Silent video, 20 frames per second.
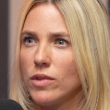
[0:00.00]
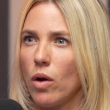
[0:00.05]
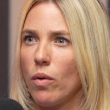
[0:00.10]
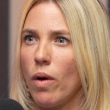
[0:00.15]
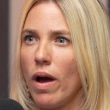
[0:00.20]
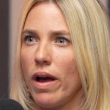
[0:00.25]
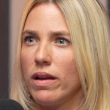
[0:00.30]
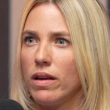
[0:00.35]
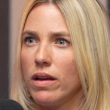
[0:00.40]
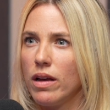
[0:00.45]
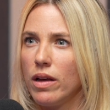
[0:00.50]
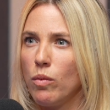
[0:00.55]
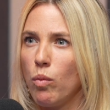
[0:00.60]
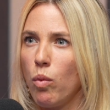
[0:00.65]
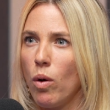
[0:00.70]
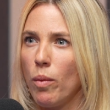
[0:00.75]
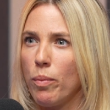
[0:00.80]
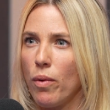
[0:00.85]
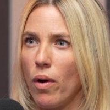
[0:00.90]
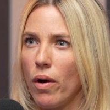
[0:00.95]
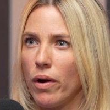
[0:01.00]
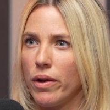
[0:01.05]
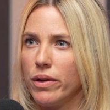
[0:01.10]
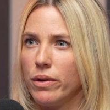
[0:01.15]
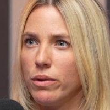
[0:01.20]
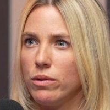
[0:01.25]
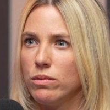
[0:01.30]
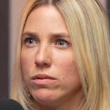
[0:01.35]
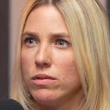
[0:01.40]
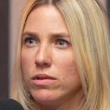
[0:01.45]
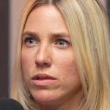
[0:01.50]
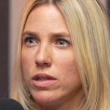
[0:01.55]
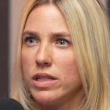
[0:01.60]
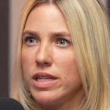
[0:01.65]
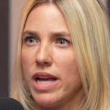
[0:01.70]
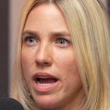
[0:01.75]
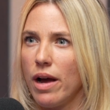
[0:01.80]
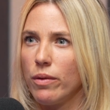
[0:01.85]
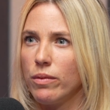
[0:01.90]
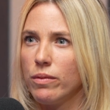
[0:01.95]
Okay. And what brought you to
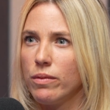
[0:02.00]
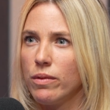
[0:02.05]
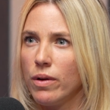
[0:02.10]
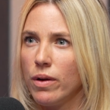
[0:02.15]
town?